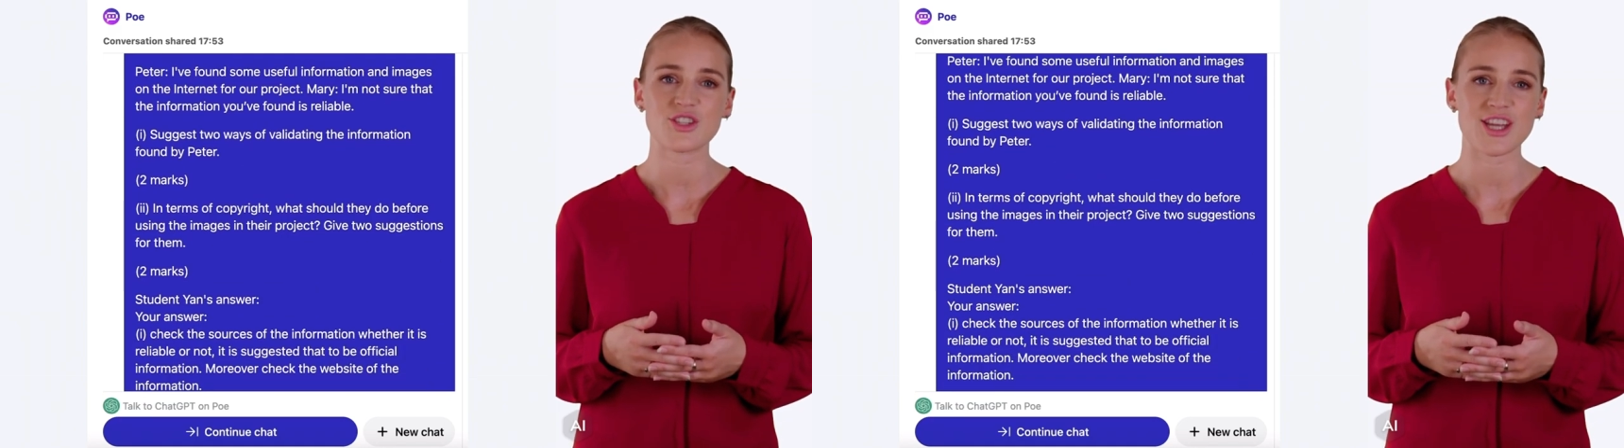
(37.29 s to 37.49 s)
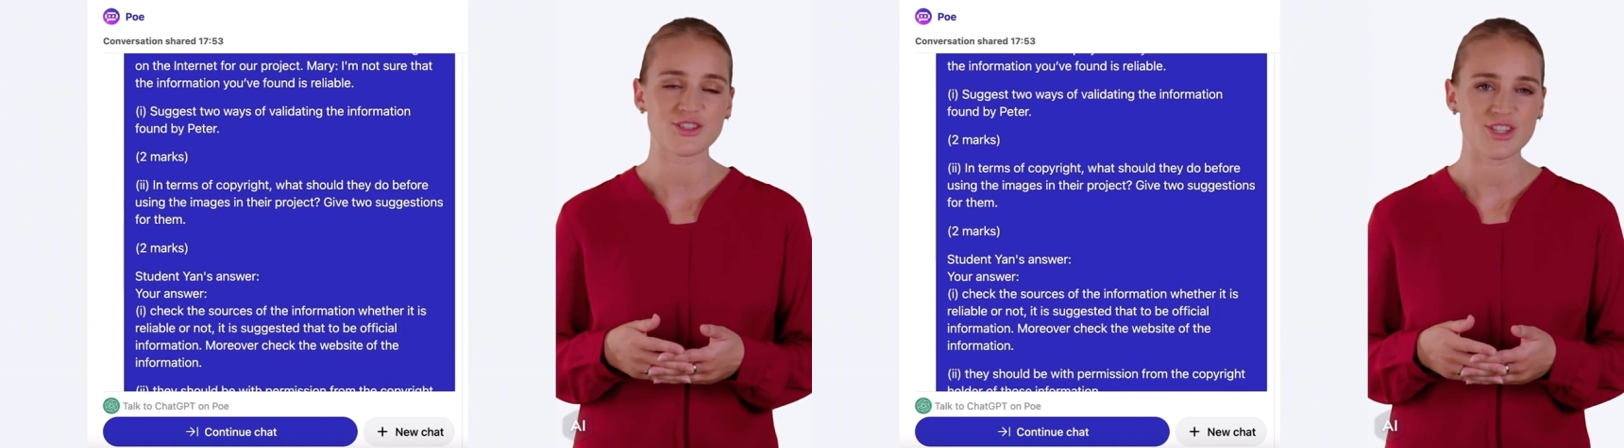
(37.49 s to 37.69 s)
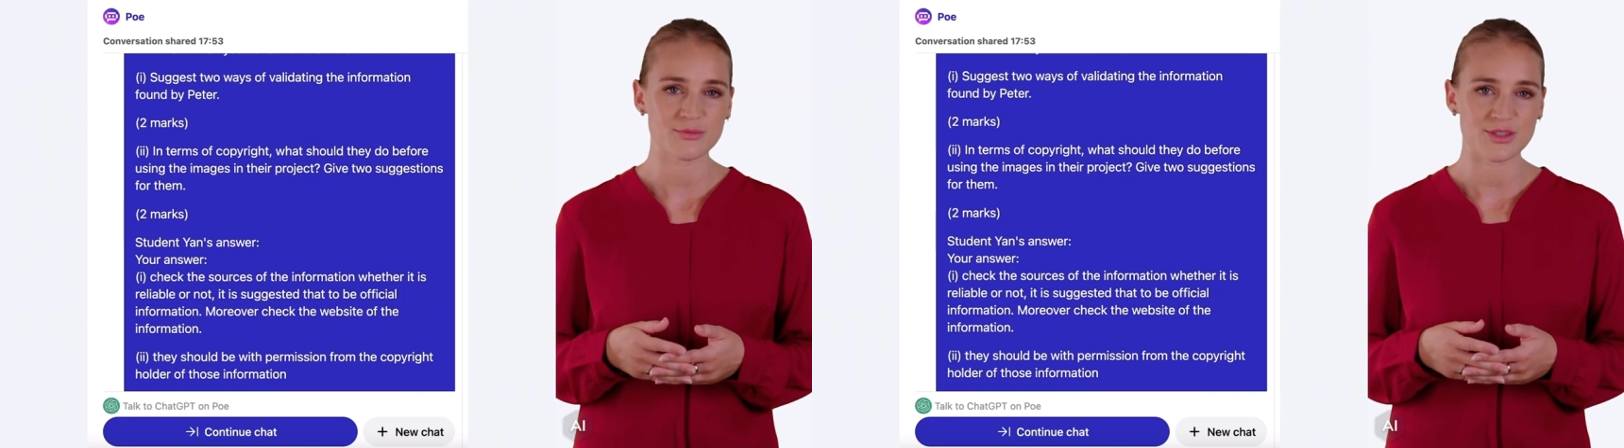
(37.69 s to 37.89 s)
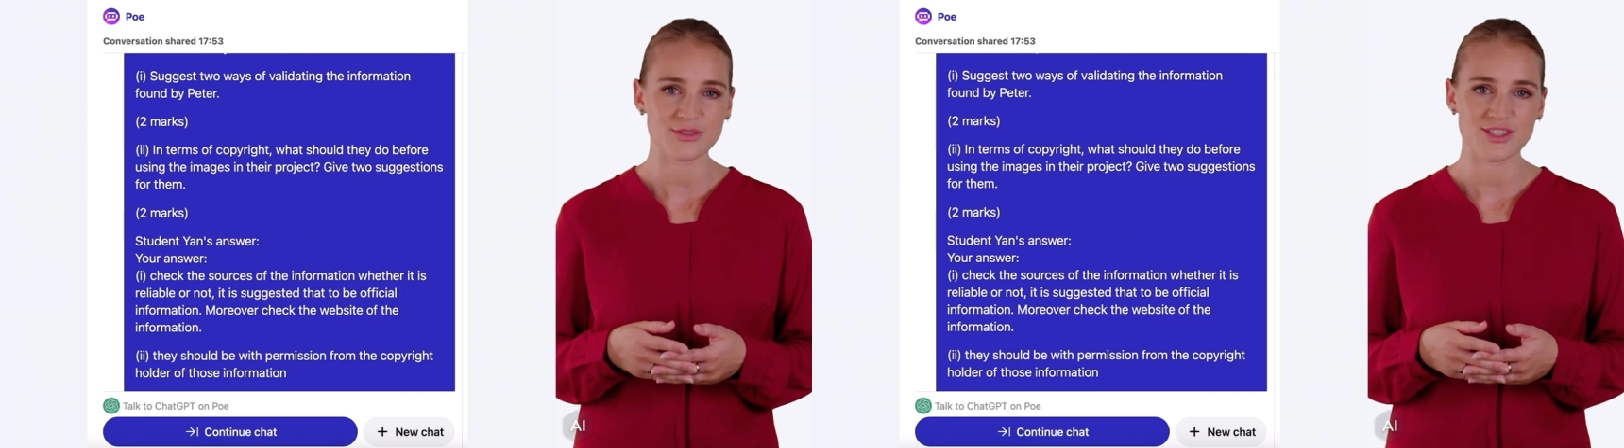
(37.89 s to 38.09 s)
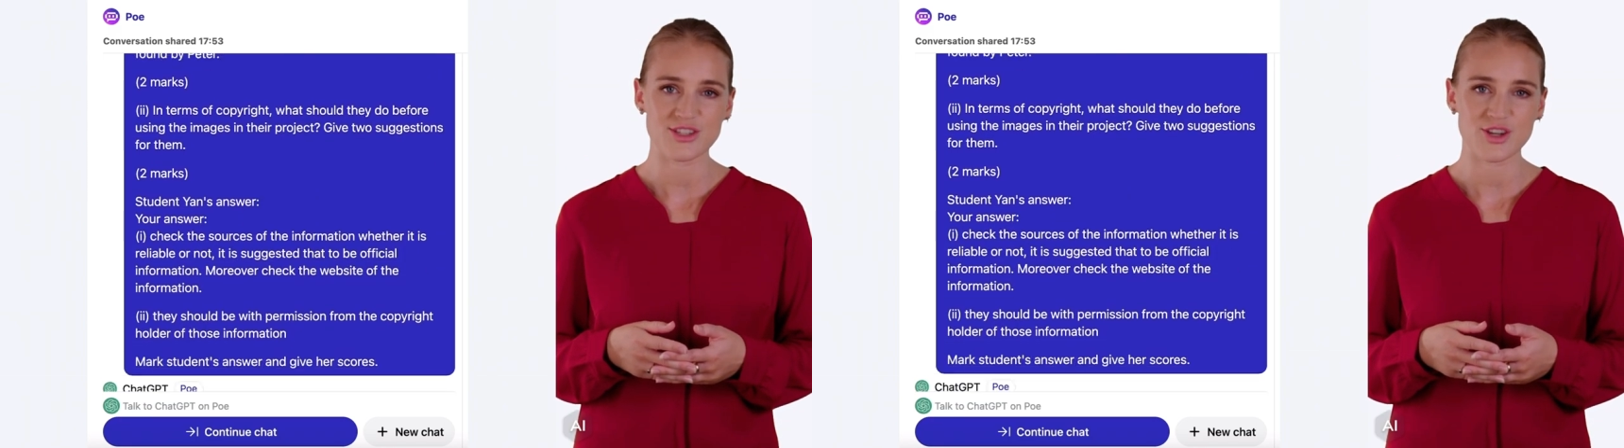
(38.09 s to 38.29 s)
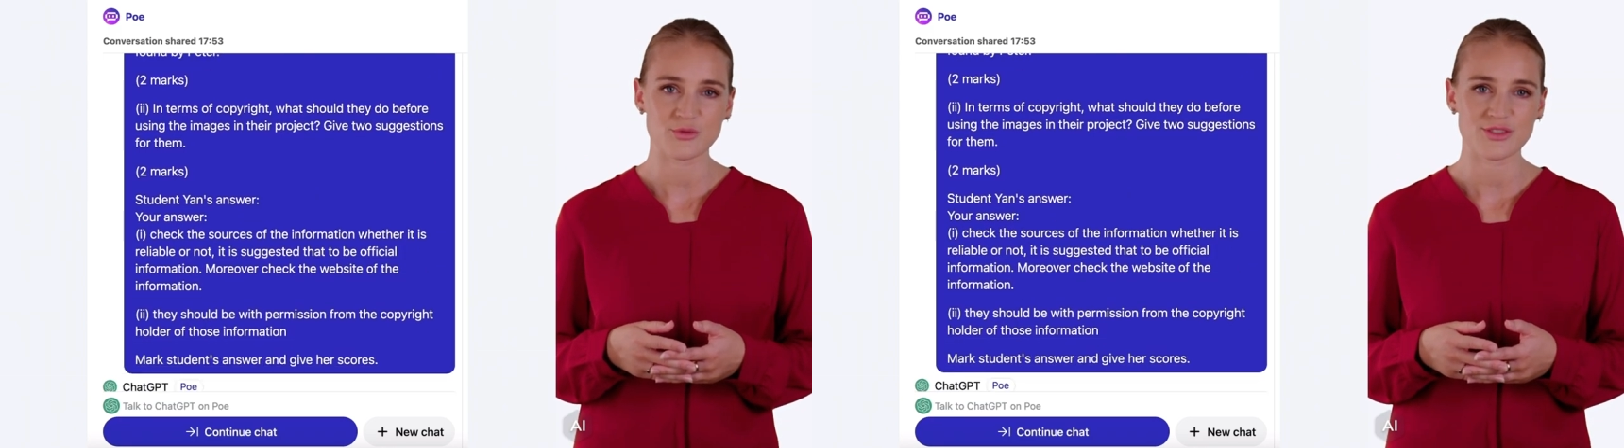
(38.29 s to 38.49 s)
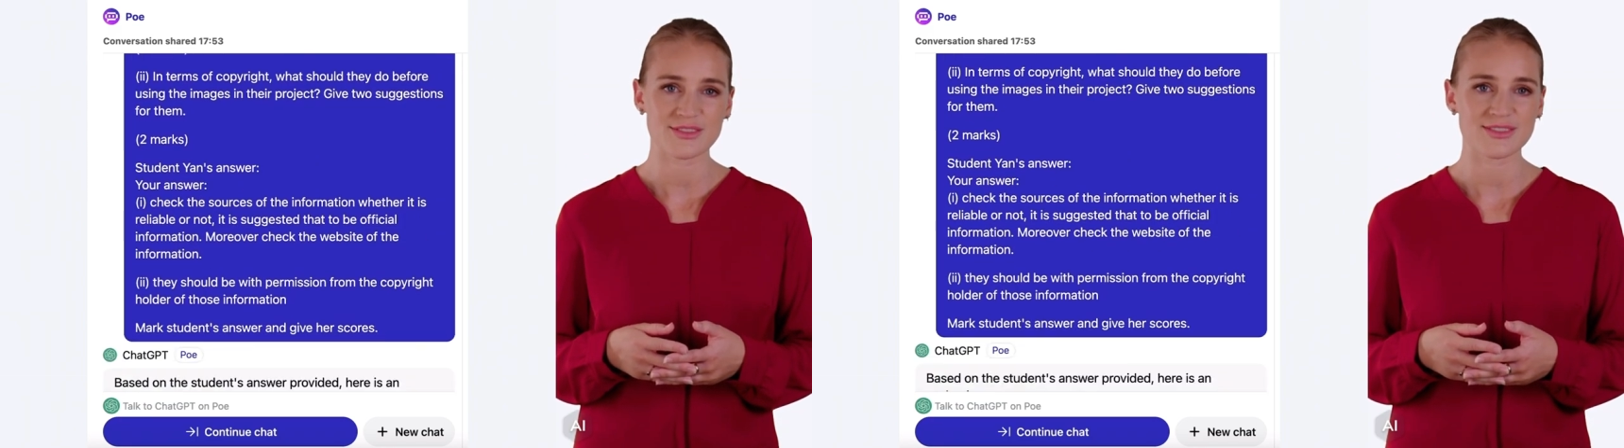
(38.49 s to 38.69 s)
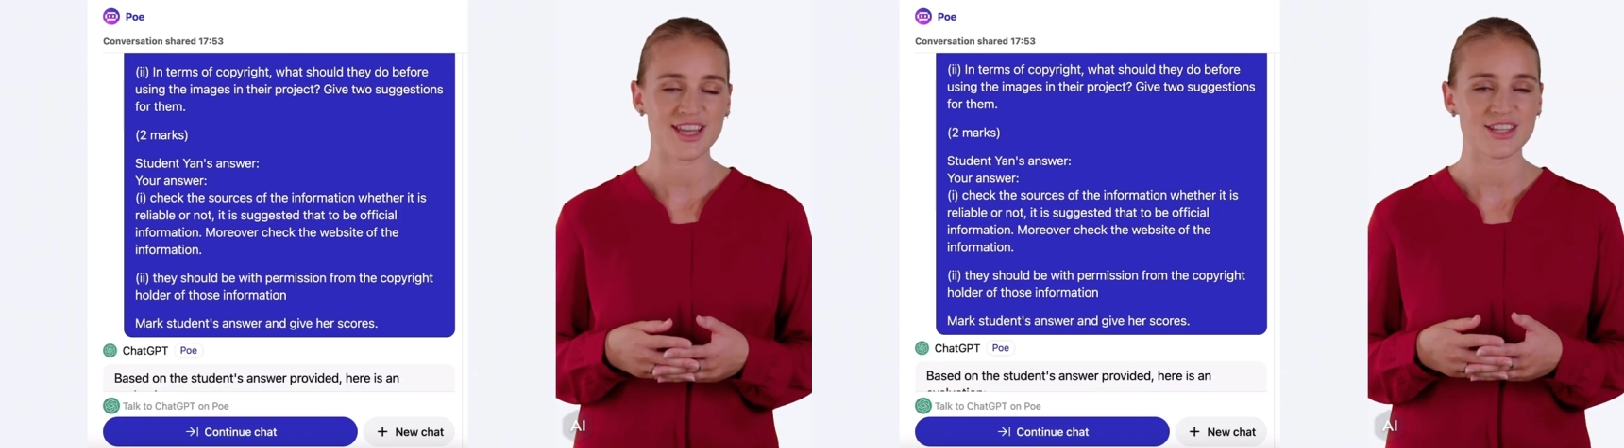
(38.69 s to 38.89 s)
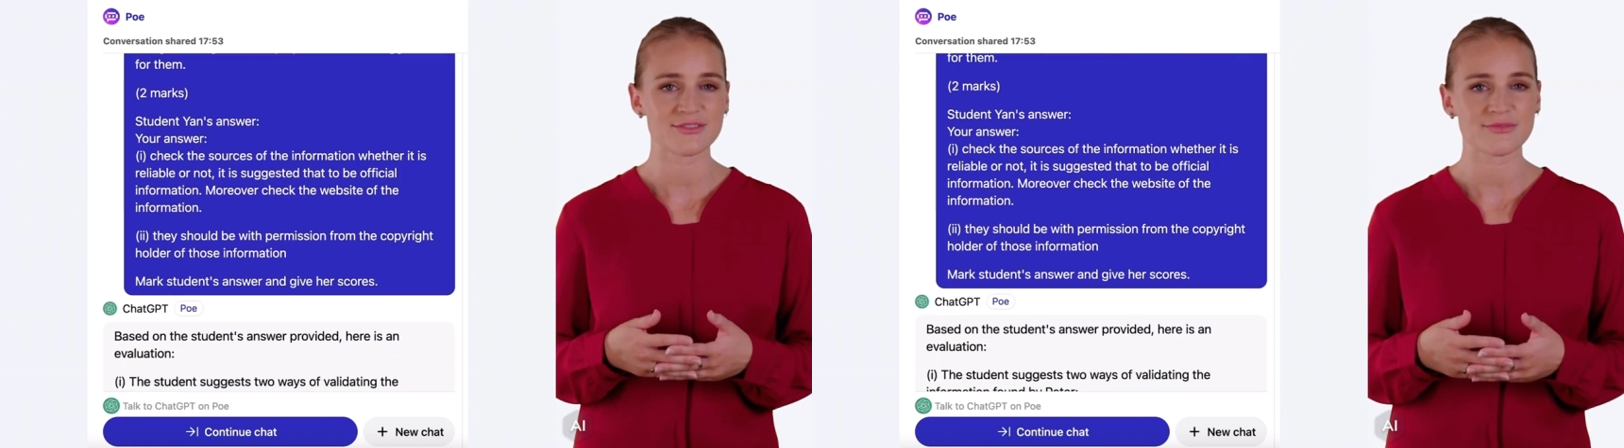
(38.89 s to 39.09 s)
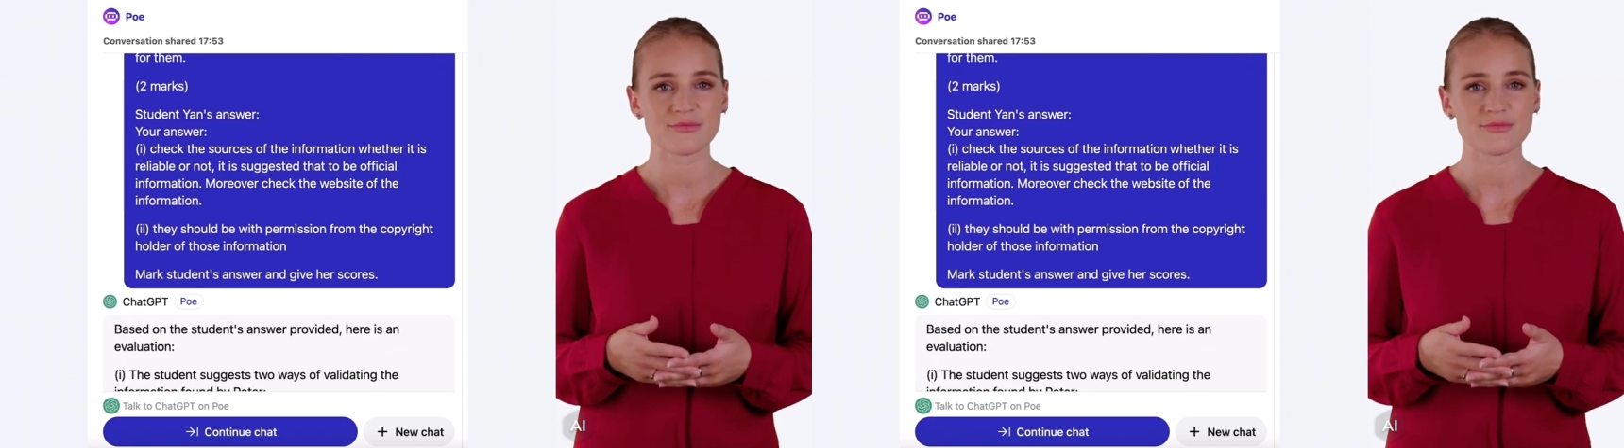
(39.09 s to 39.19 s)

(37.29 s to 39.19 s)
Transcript: ChatGPT know what to say?